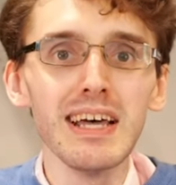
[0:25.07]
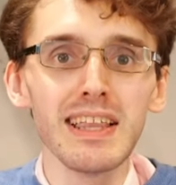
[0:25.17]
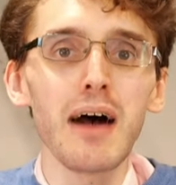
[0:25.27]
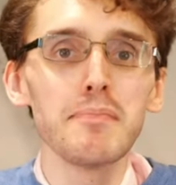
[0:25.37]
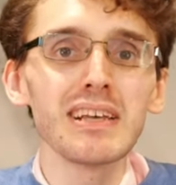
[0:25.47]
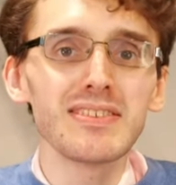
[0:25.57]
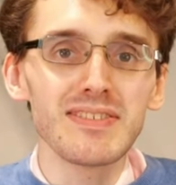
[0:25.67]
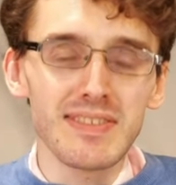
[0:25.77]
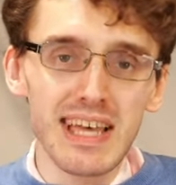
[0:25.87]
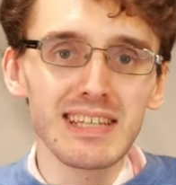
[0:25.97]
That makes
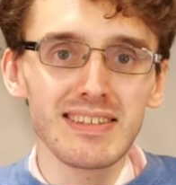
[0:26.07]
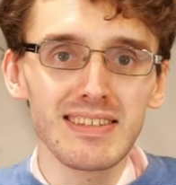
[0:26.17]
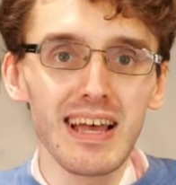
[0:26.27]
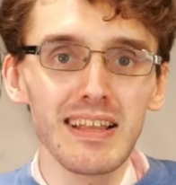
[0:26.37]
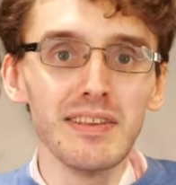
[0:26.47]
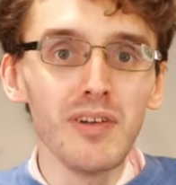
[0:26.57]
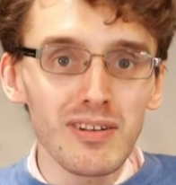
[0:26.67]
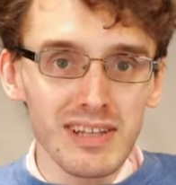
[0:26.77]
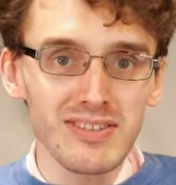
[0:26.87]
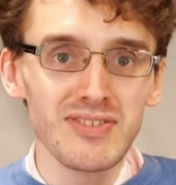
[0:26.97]
this
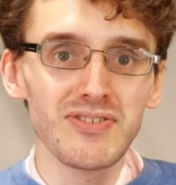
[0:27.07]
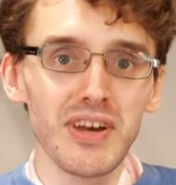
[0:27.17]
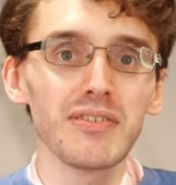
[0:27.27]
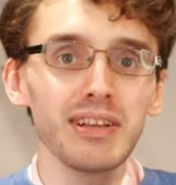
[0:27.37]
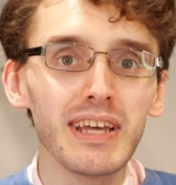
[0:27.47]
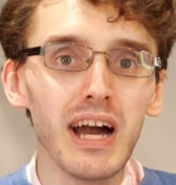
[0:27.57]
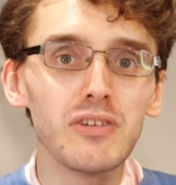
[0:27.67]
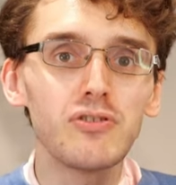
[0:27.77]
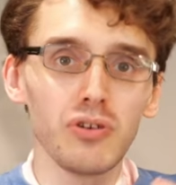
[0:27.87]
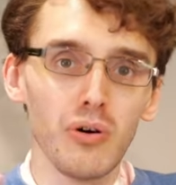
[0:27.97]
not necessarily
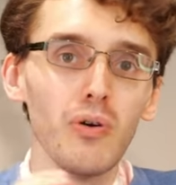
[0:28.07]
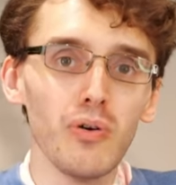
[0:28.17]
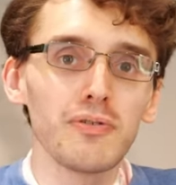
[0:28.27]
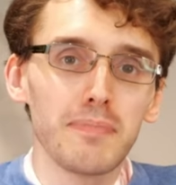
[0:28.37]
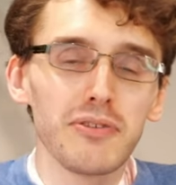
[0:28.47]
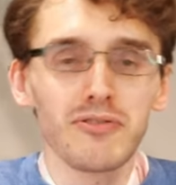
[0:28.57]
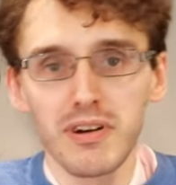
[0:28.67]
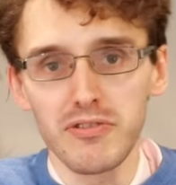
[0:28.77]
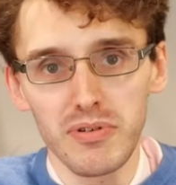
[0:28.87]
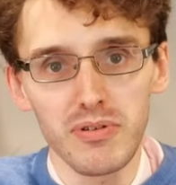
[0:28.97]
a taught
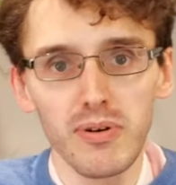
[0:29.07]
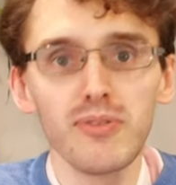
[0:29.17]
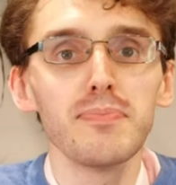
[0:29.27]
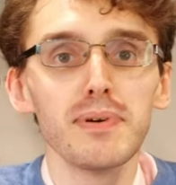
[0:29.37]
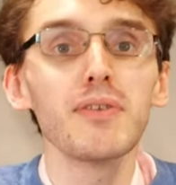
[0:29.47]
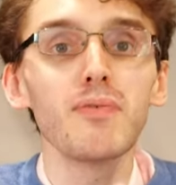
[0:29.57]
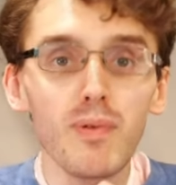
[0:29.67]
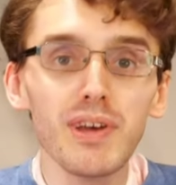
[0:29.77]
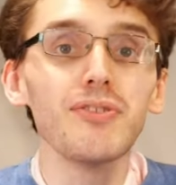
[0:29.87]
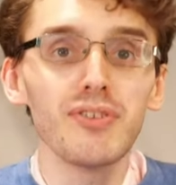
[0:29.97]
postgraduate course, but a
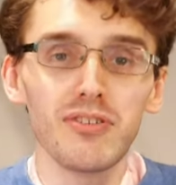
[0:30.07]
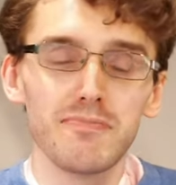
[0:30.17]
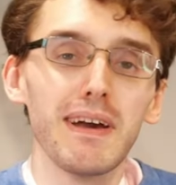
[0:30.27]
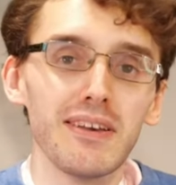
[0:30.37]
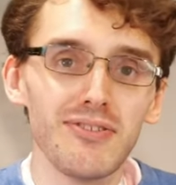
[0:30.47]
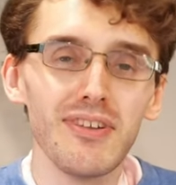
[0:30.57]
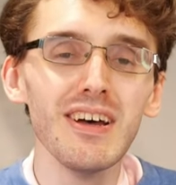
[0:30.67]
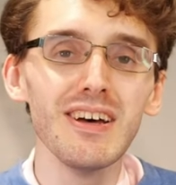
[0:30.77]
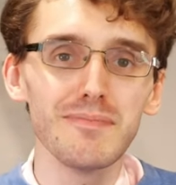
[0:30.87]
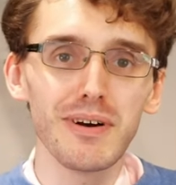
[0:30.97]
research-based
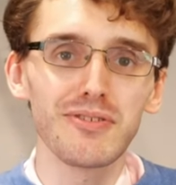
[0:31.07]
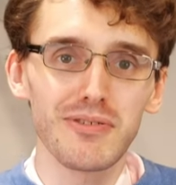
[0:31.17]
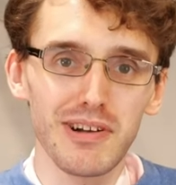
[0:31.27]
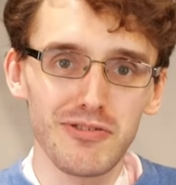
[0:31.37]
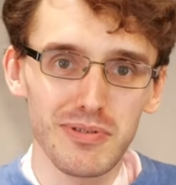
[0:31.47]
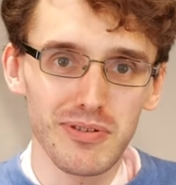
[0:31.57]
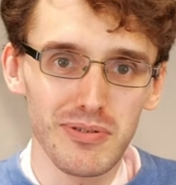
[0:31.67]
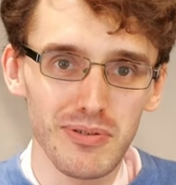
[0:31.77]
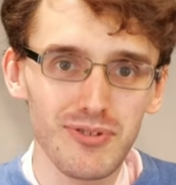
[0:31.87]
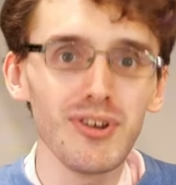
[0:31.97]
postgraduate
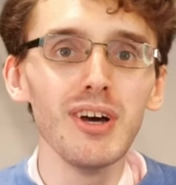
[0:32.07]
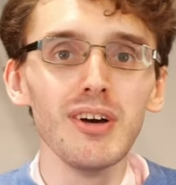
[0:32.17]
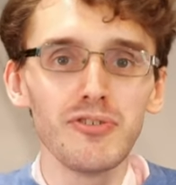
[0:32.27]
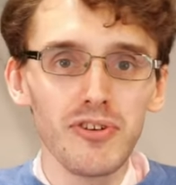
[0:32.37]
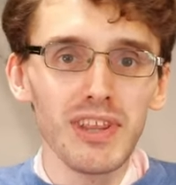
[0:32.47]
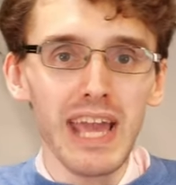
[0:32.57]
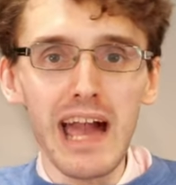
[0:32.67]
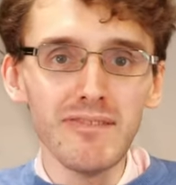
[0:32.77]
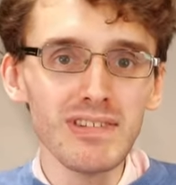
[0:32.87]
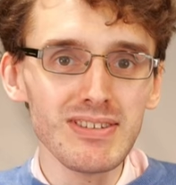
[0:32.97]
course. So the
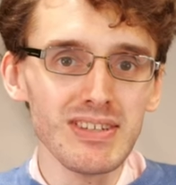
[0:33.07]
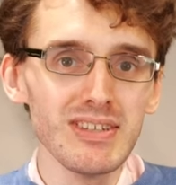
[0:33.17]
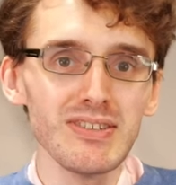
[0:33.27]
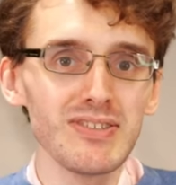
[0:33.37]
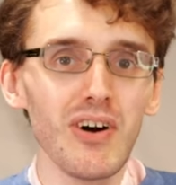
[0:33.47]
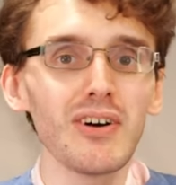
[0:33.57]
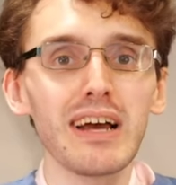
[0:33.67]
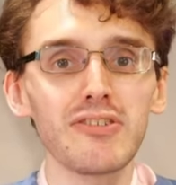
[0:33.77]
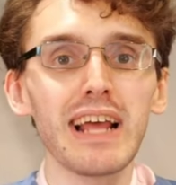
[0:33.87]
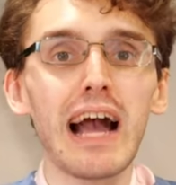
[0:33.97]
emphases on
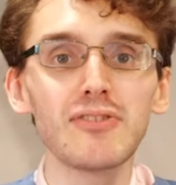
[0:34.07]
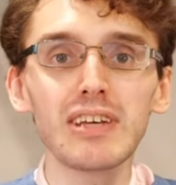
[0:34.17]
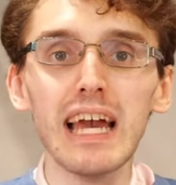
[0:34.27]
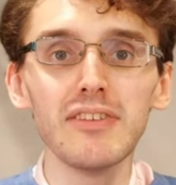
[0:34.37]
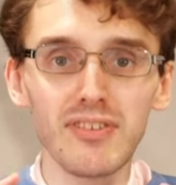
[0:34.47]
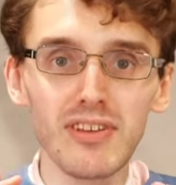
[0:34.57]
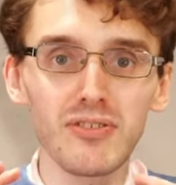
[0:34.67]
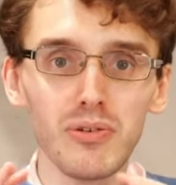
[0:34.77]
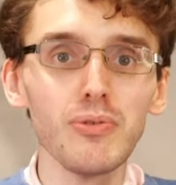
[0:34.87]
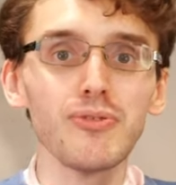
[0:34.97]
actually how to get into this
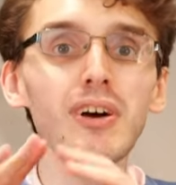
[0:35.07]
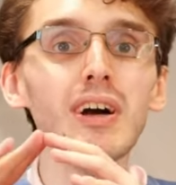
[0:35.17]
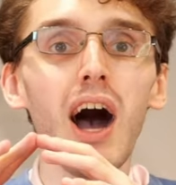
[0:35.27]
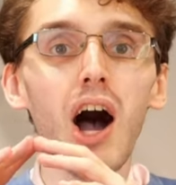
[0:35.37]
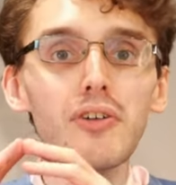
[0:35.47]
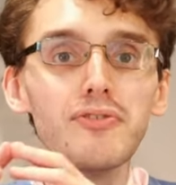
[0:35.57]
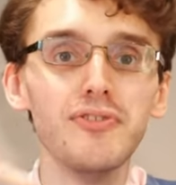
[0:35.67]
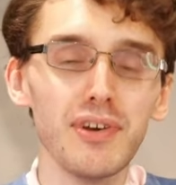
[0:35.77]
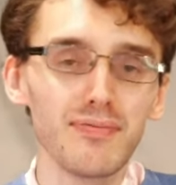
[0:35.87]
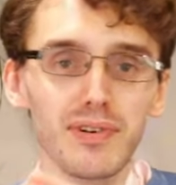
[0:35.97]
course
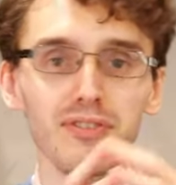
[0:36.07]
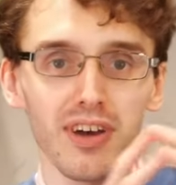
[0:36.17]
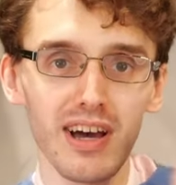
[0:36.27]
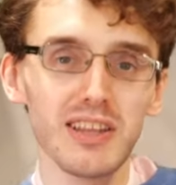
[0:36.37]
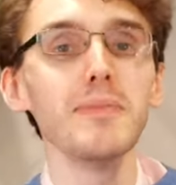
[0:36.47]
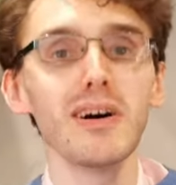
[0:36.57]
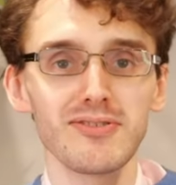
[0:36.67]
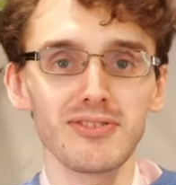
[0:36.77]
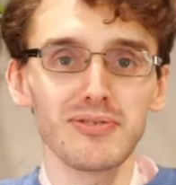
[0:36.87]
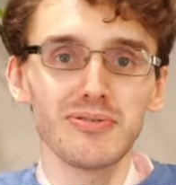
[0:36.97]
are different to other
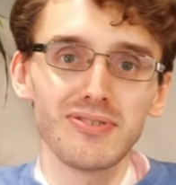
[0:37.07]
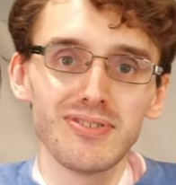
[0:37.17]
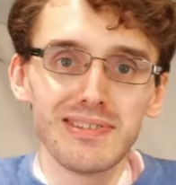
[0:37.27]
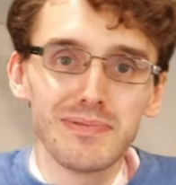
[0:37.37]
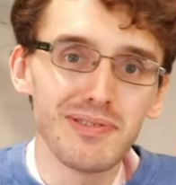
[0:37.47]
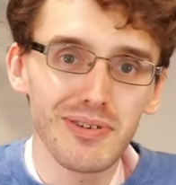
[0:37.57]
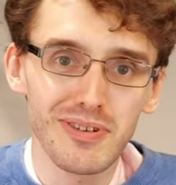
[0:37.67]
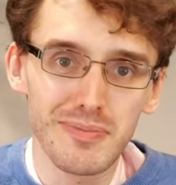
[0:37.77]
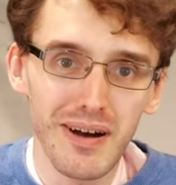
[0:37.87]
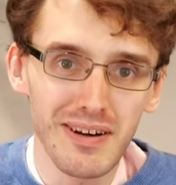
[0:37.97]
master's courses that we
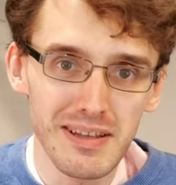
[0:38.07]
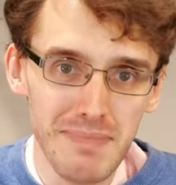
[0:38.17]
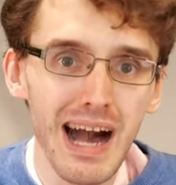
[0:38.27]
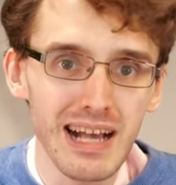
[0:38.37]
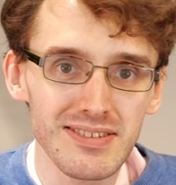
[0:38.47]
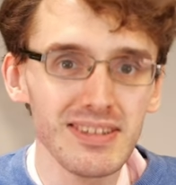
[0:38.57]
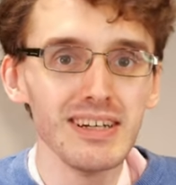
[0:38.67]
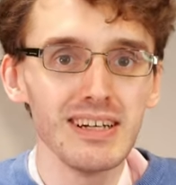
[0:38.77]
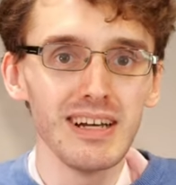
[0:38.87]
talked about in the past.